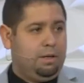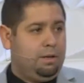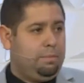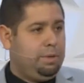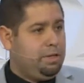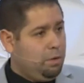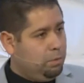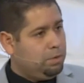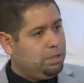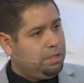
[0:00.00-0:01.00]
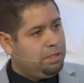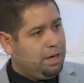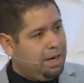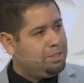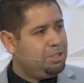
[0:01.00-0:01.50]
But no,
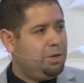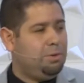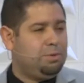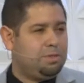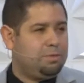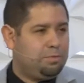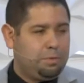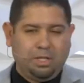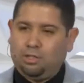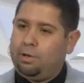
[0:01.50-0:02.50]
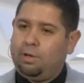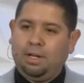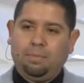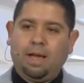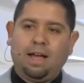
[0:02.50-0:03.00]
God chose from eternity
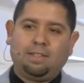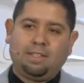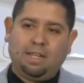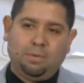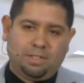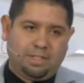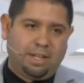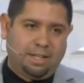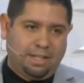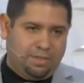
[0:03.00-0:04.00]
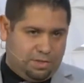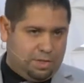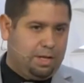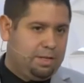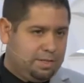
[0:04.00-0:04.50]
past that he would send his
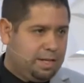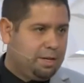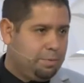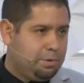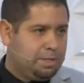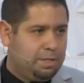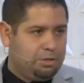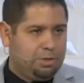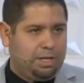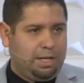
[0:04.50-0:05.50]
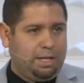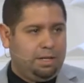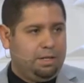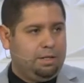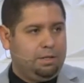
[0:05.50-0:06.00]
son, the second person of the Trinity,
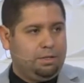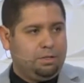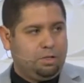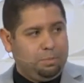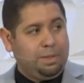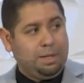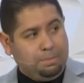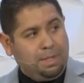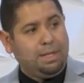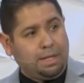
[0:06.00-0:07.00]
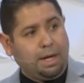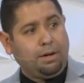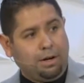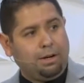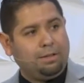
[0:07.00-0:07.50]
to be a
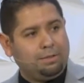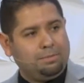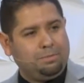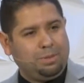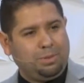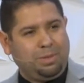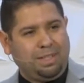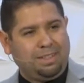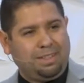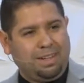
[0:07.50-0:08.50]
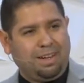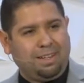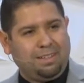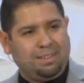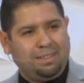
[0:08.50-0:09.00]
mediator between God
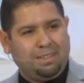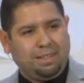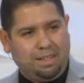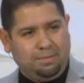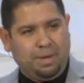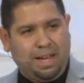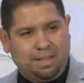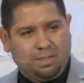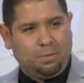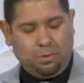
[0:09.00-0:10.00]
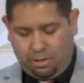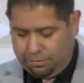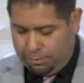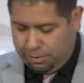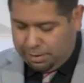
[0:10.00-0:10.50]
and man. It's a
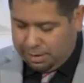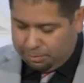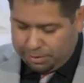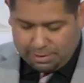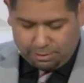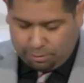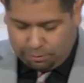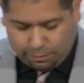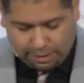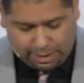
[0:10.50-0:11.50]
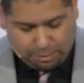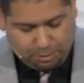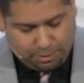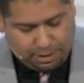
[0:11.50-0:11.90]
wonderful thing. Praise the Lord for that. Let me read